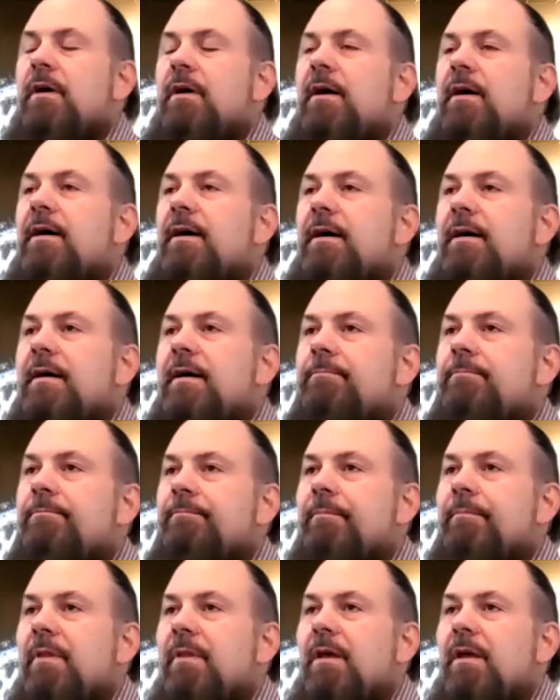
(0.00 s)

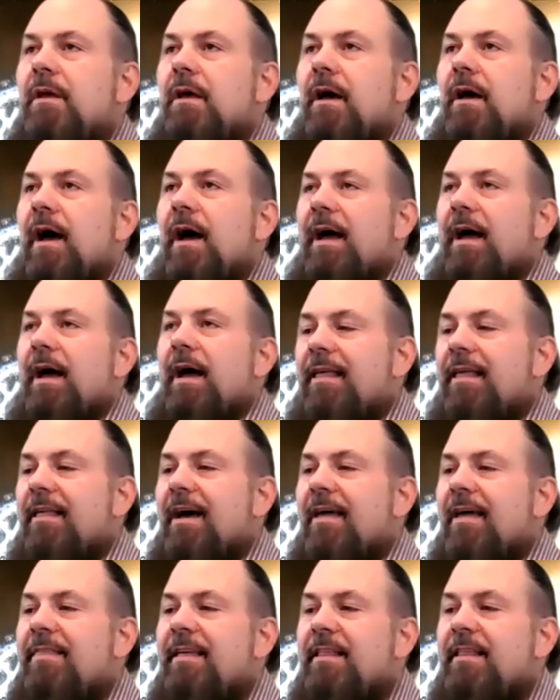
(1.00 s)
Um, I,
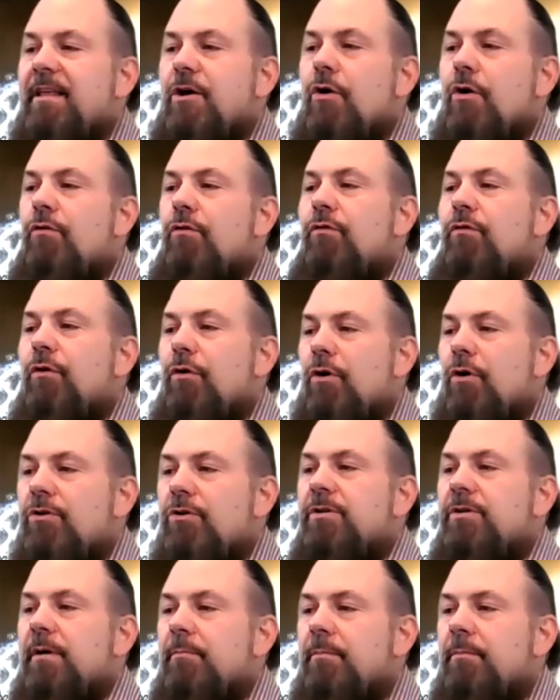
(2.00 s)
I think the overall
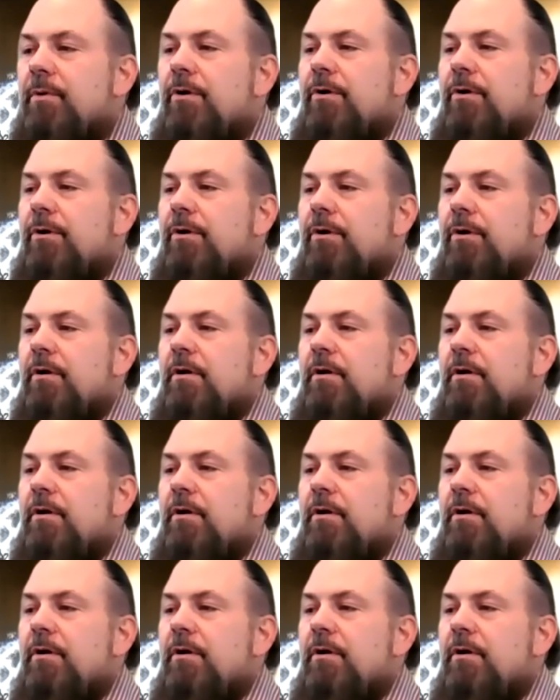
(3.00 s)
number